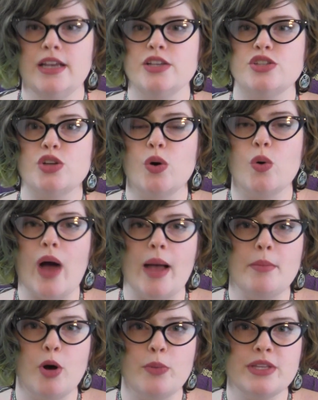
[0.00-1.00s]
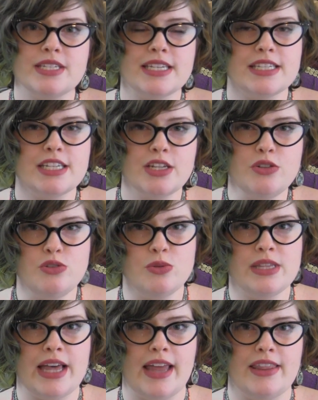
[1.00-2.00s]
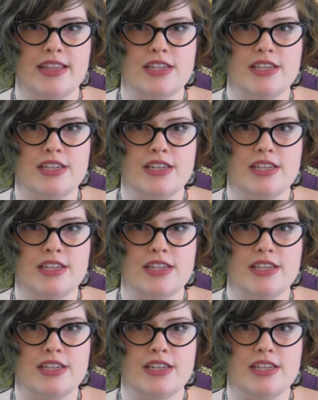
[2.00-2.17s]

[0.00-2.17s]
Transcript: So I'm hoping to continue doing that